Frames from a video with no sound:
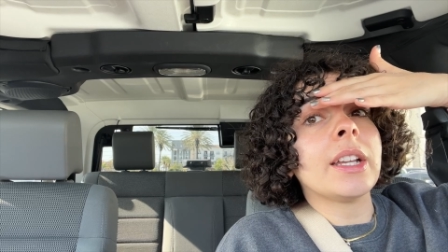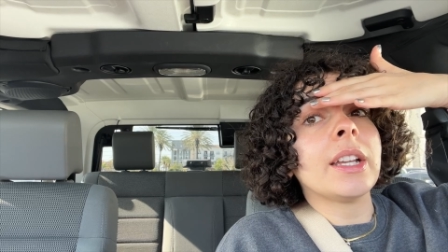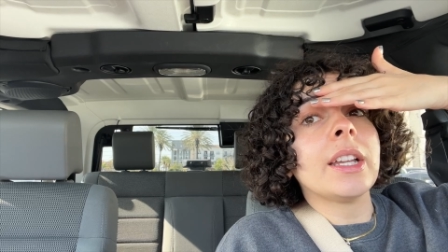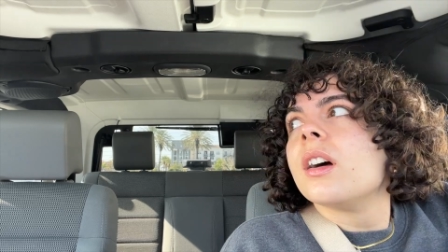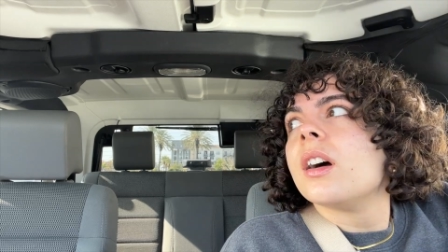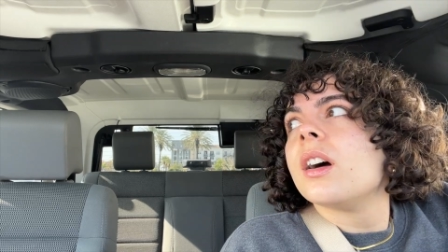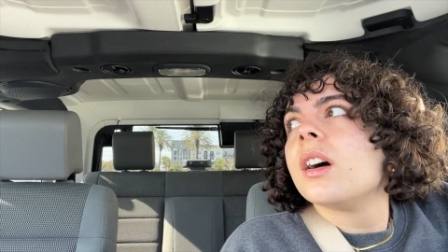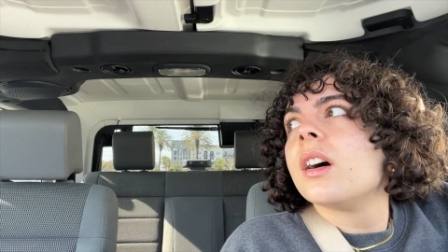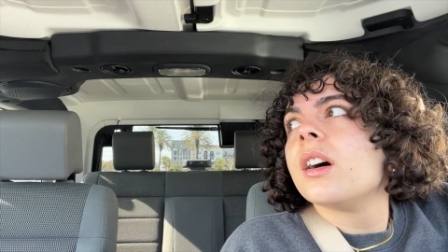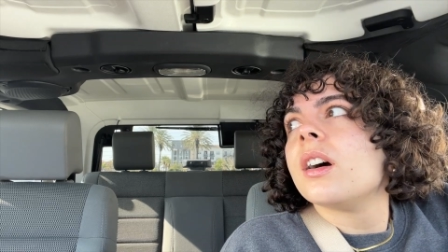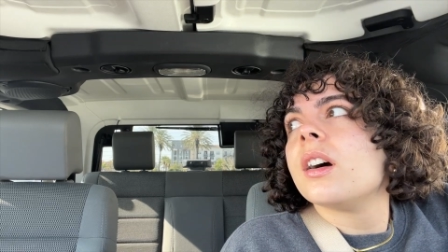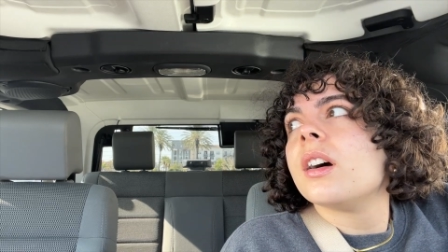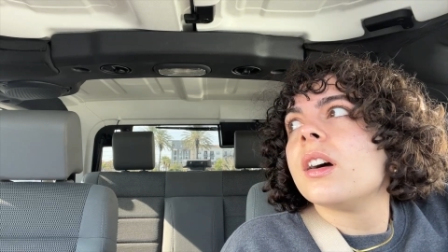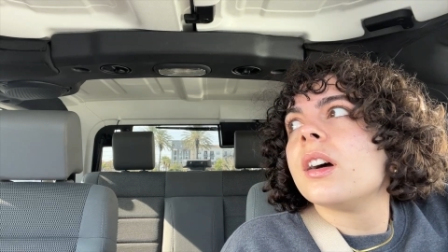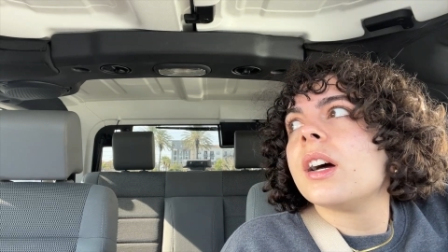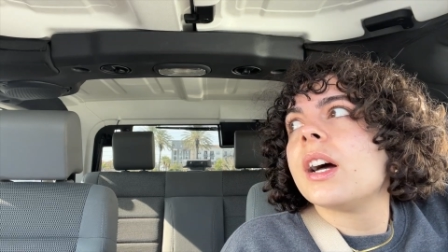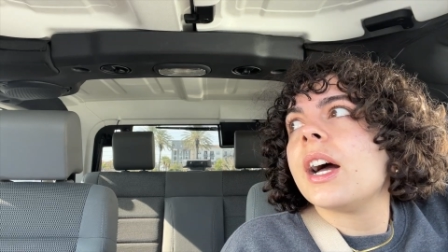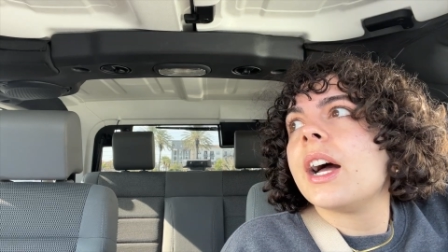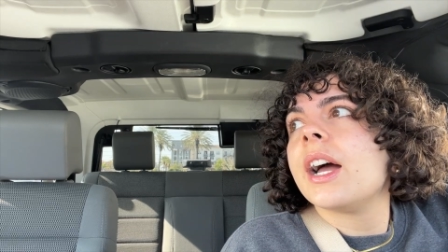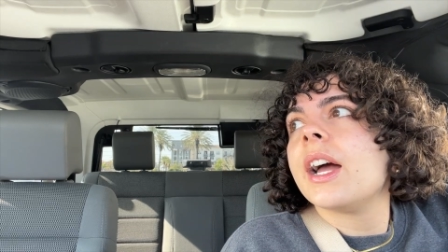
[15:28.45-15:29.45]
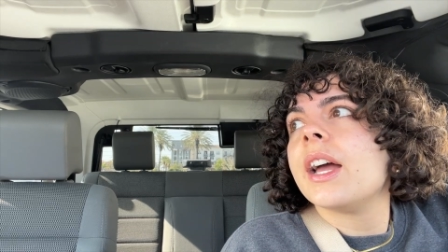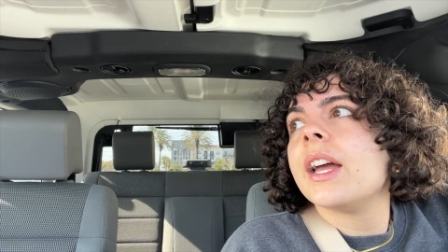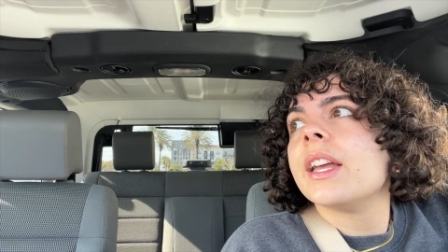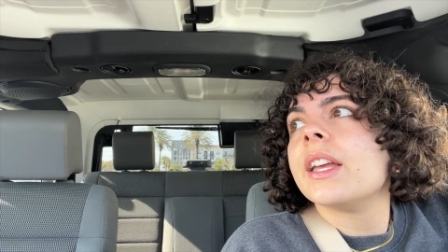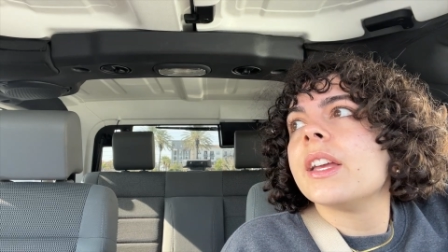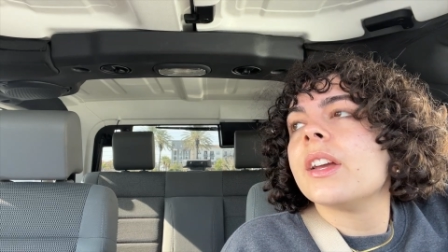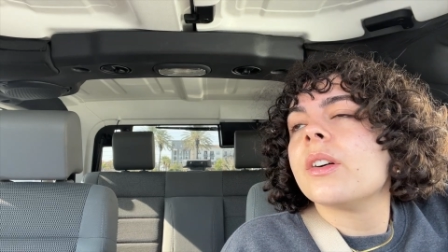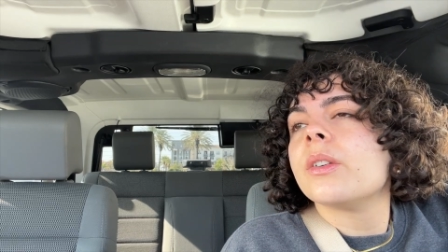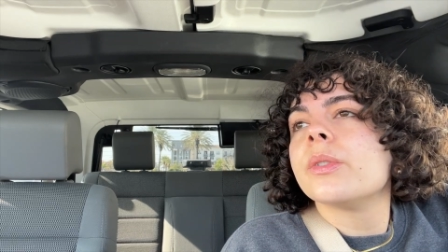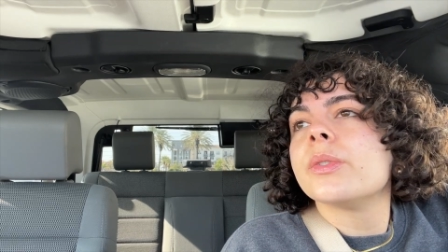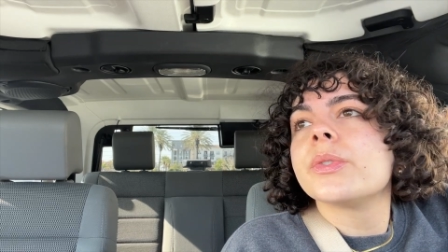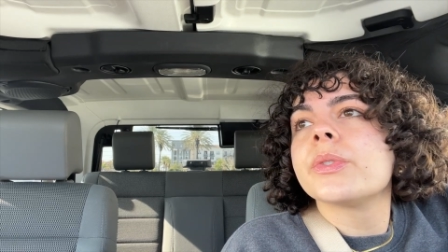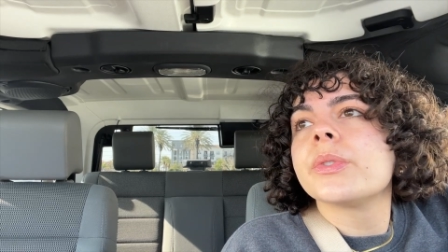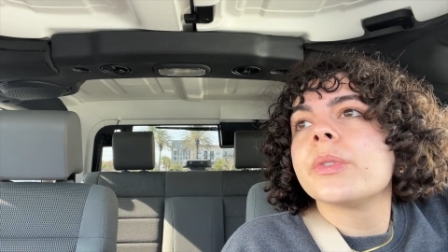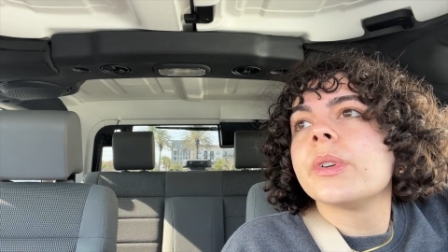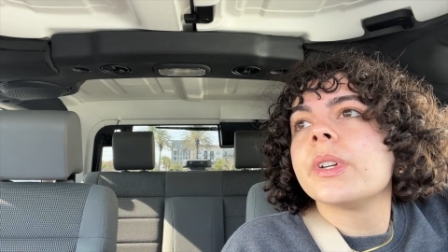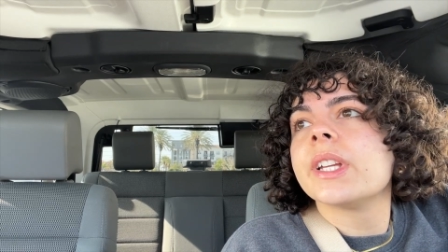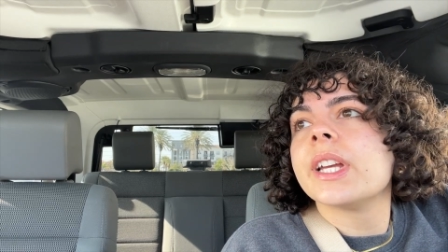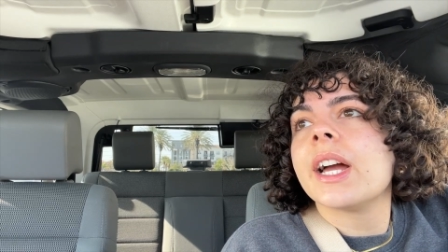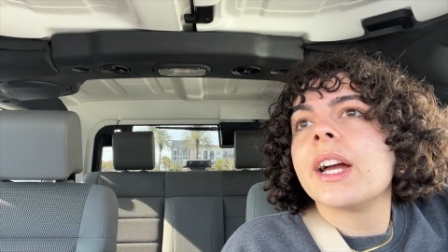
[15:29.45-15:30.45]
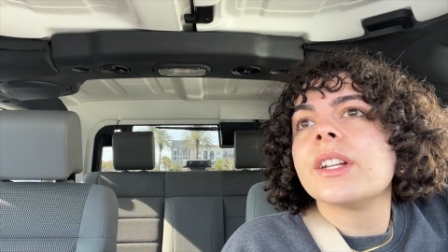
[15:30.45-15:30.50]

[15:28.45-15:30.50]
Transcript: I also, yeah,